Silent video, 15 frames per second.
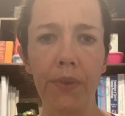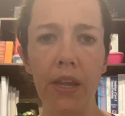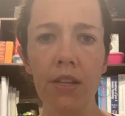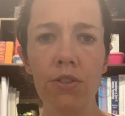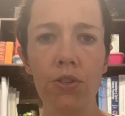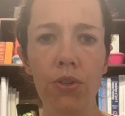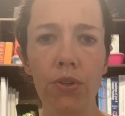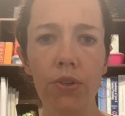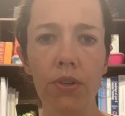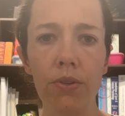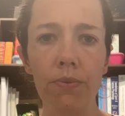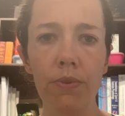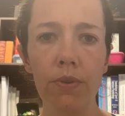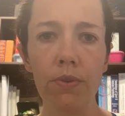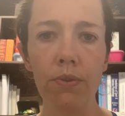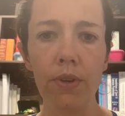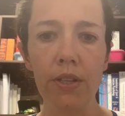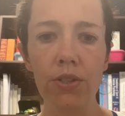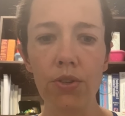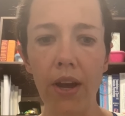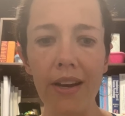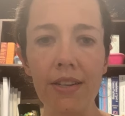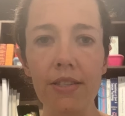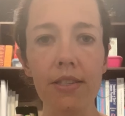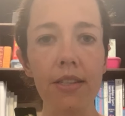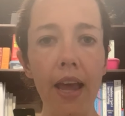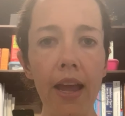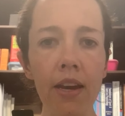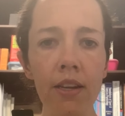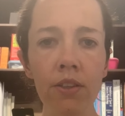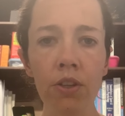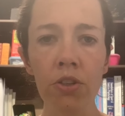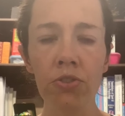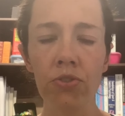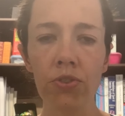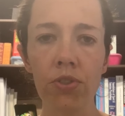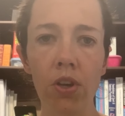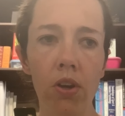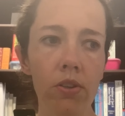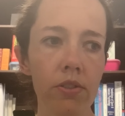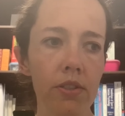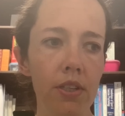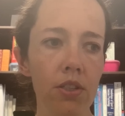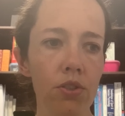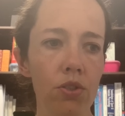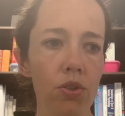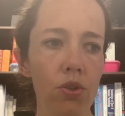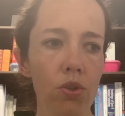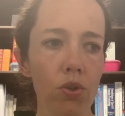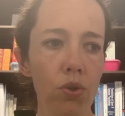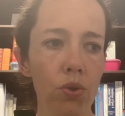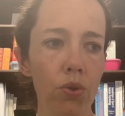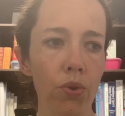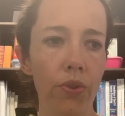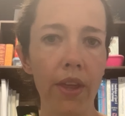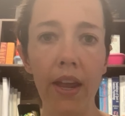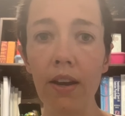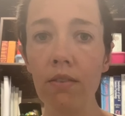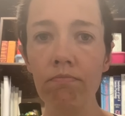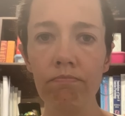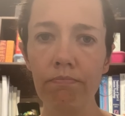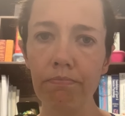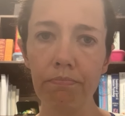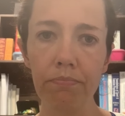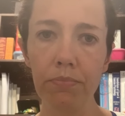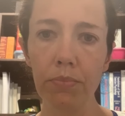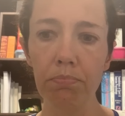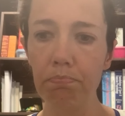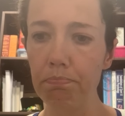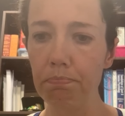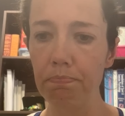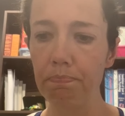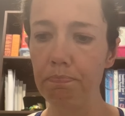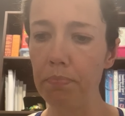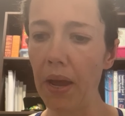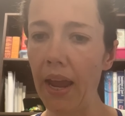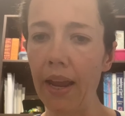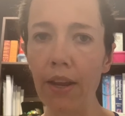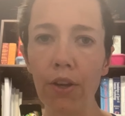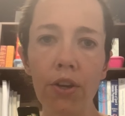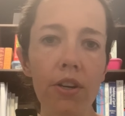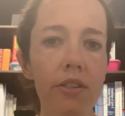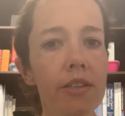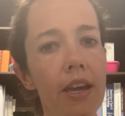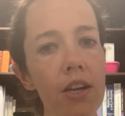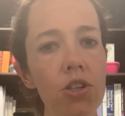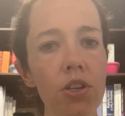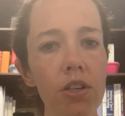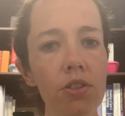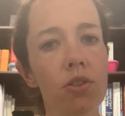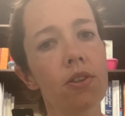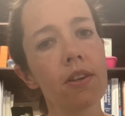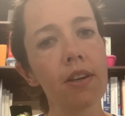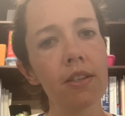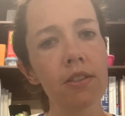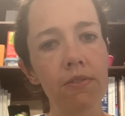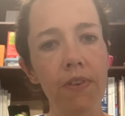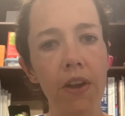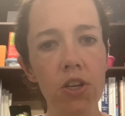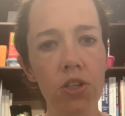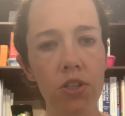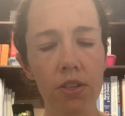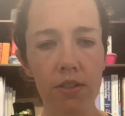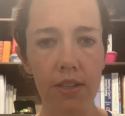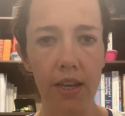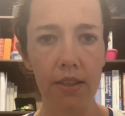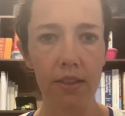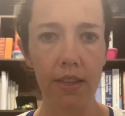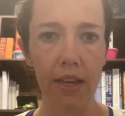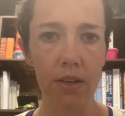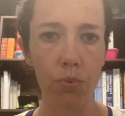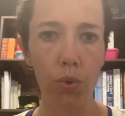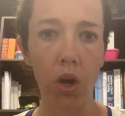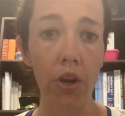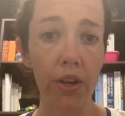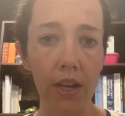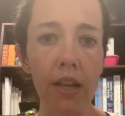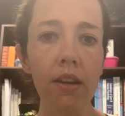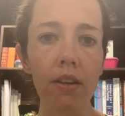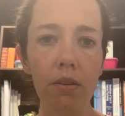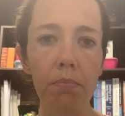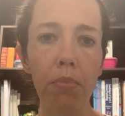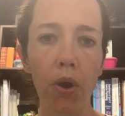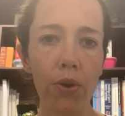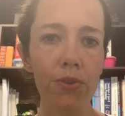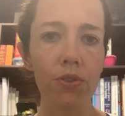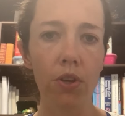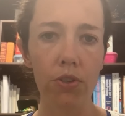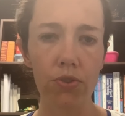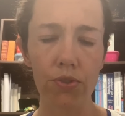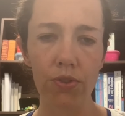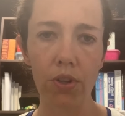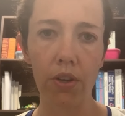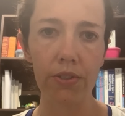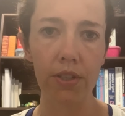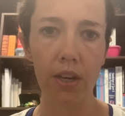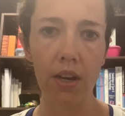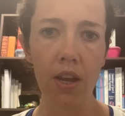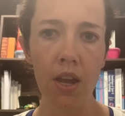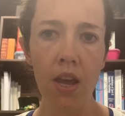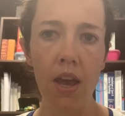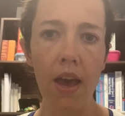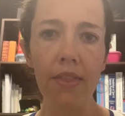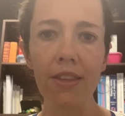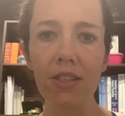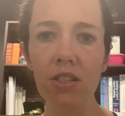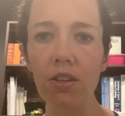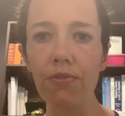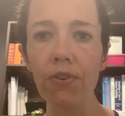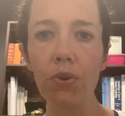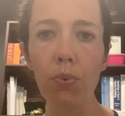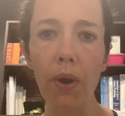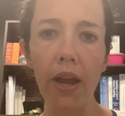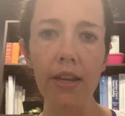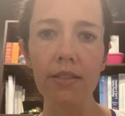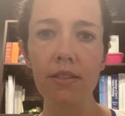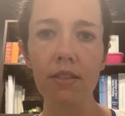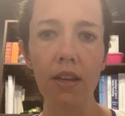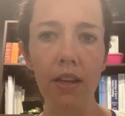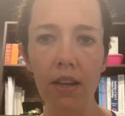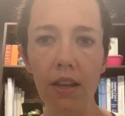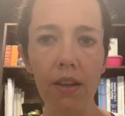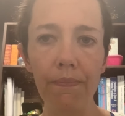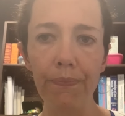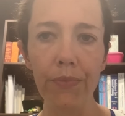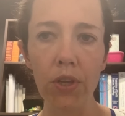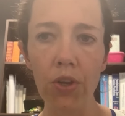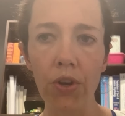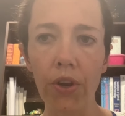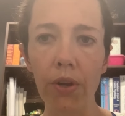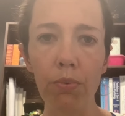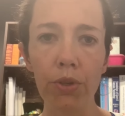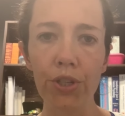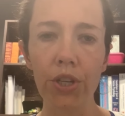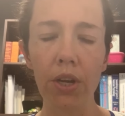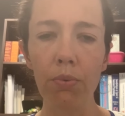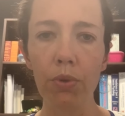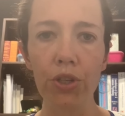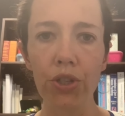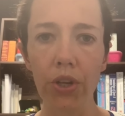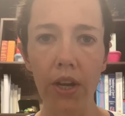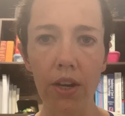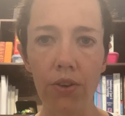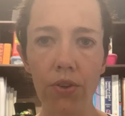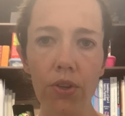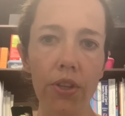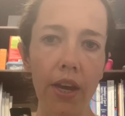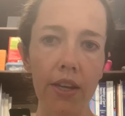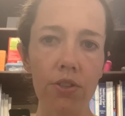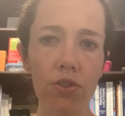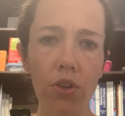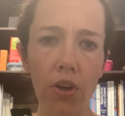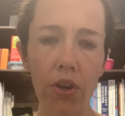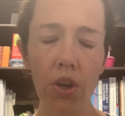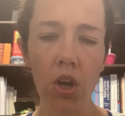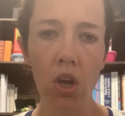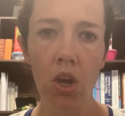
into understanding those results, into then paying good attention into the interventions that are needed post those results, and there's different ways in which you can do that. So